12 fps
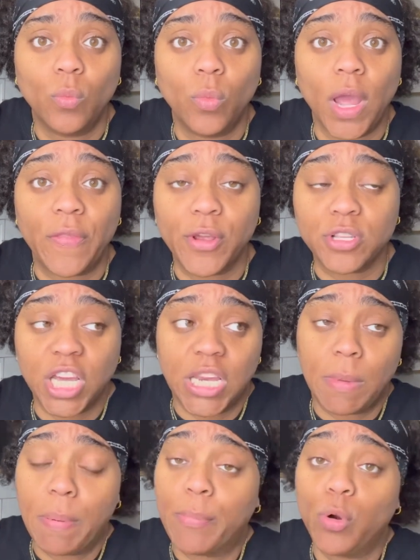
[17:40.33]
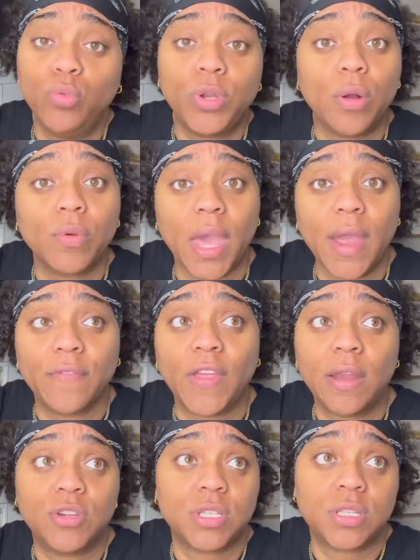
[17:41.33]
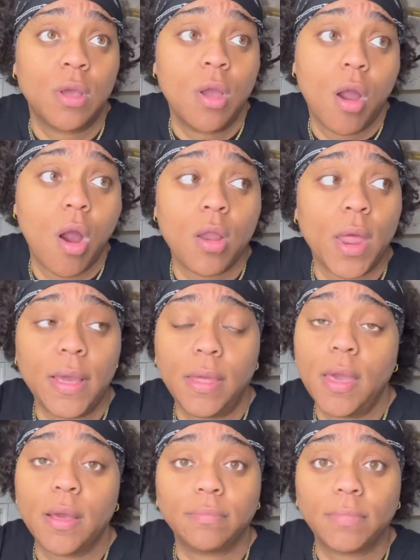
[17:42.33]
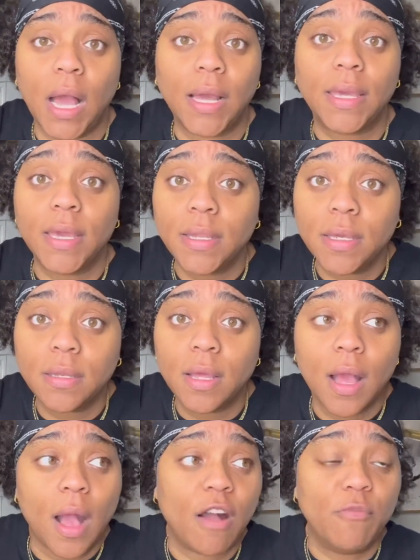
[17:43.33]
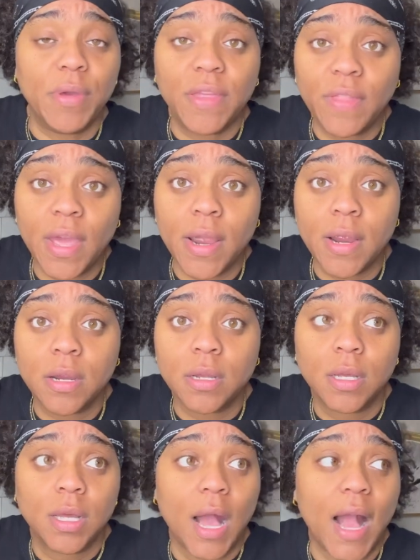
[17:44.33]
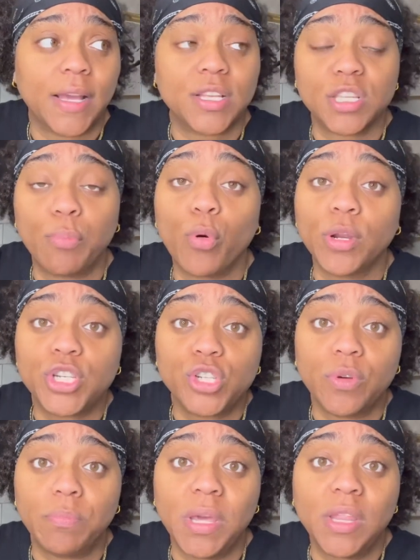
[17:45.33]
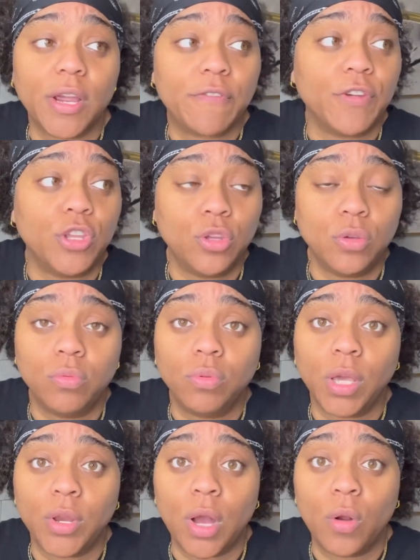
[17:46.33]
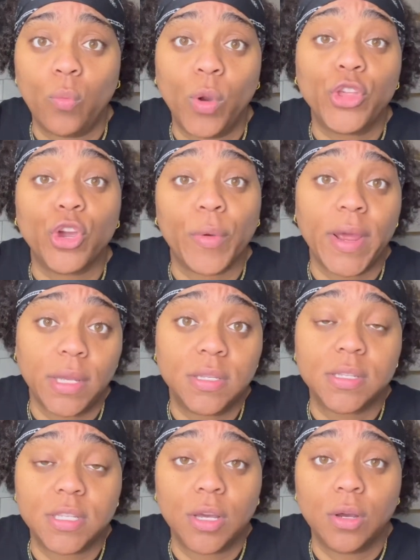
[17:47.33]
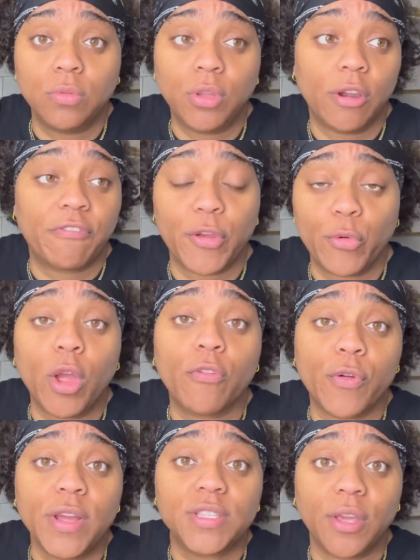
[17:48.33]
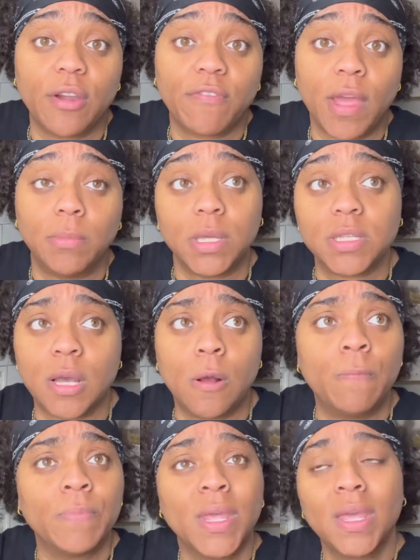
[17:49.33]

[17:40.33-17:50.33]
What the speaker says: And there's going to be people who don't care. They just are like, yeah, I get it. I've been there. I can support you and be there for you, when you're ready to tell your friends and your family. So,